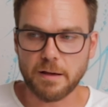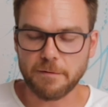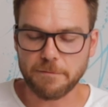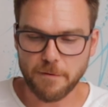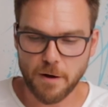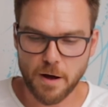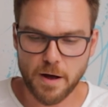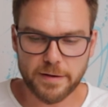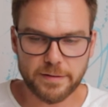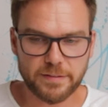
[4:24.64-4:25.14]

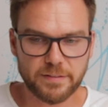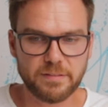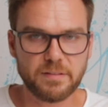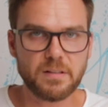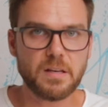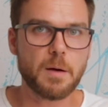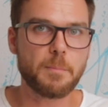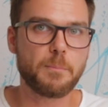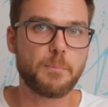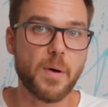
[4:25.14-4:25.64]
If I
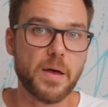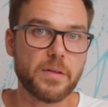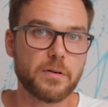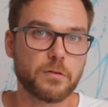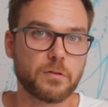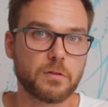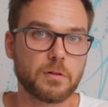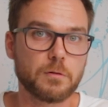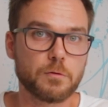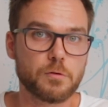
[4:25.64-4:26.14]
see a
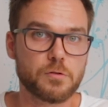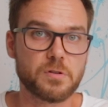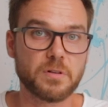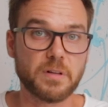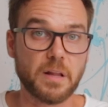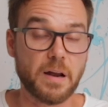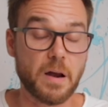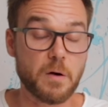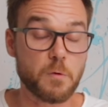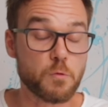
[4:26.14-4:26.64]
better
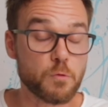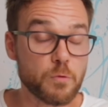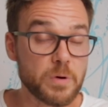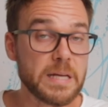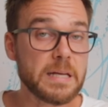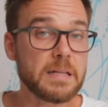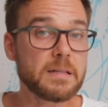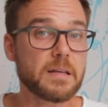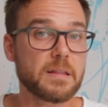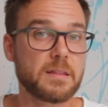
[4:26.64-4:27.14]
solution that I
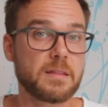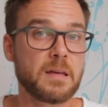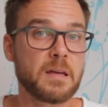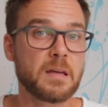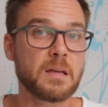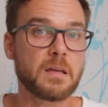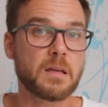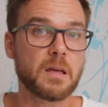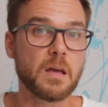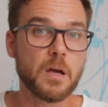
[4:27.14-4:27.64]
really
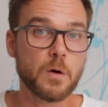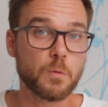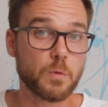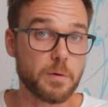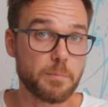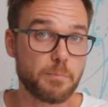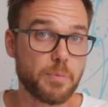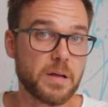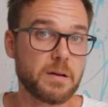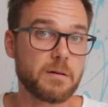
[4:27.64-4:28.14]
think
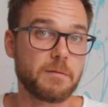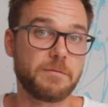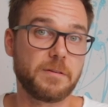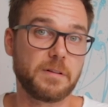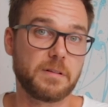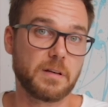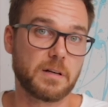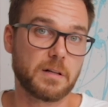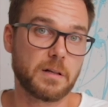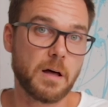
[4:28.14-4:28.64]
would
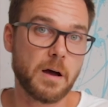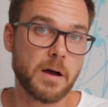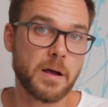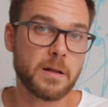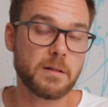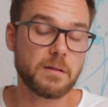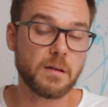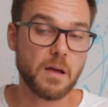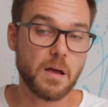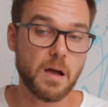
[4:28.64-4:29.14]
benefit the
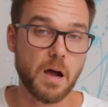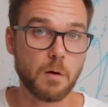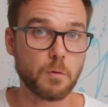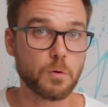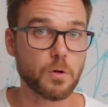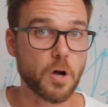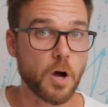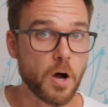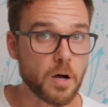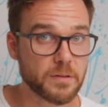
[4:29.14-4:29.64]
client, I
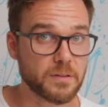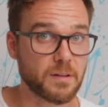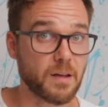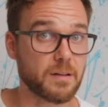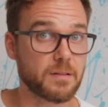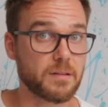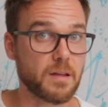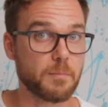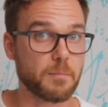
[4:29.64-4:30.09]
will contact